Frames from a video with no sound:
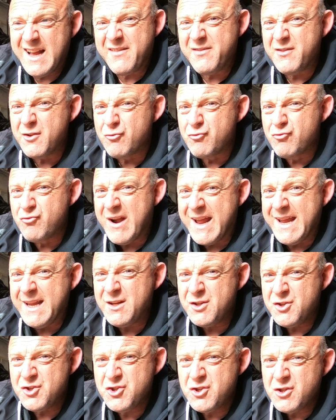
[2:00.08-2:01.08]
and the
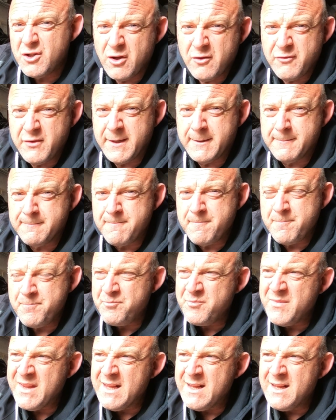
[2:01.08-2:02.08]
range of it.
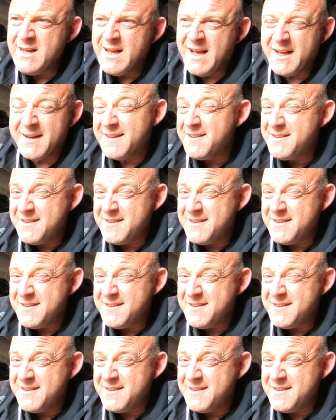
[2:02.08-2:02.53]
And I